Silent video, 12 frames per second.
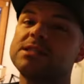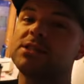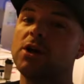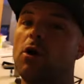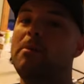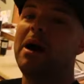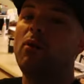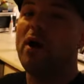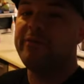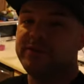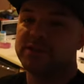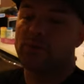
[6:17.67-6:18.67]
So my
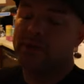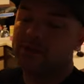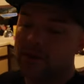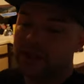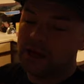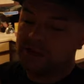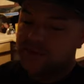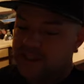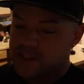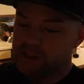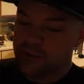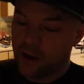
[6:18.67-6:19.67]
wife is the one who allows me
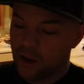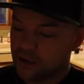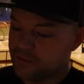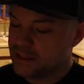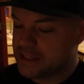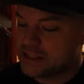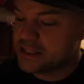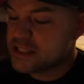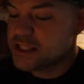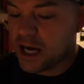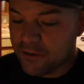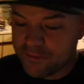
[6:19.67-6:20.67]
to do all of this
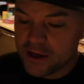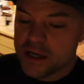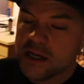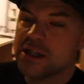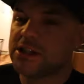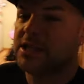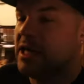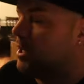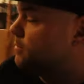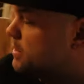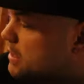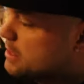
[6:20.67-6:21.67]
stuff. She
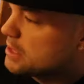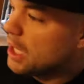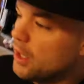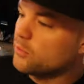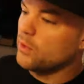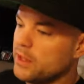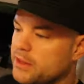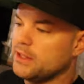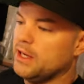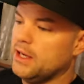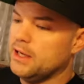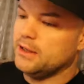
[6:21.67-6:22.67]
helps a ton with,
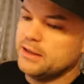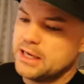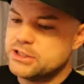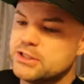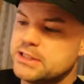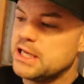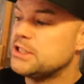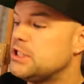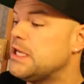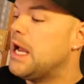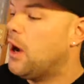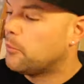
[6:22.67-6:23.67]
I shouldn't say
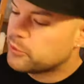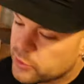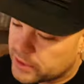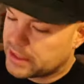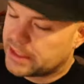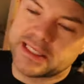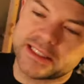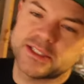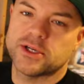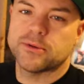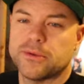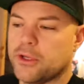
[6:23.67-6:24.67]
she helps with the kids,
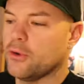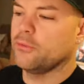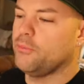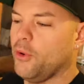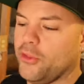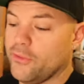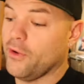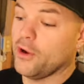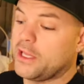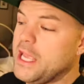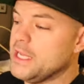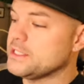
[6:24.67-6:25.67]
they're both of our
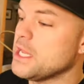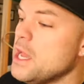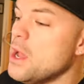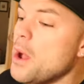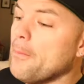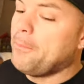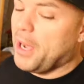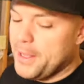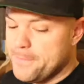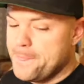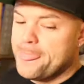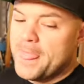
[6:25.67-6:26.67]
kids,
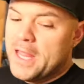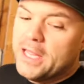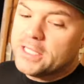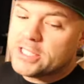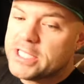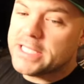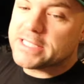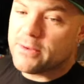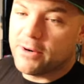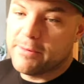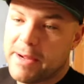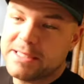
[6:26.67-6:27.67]
but she is the
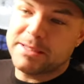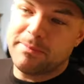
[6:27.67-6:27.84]
one who makes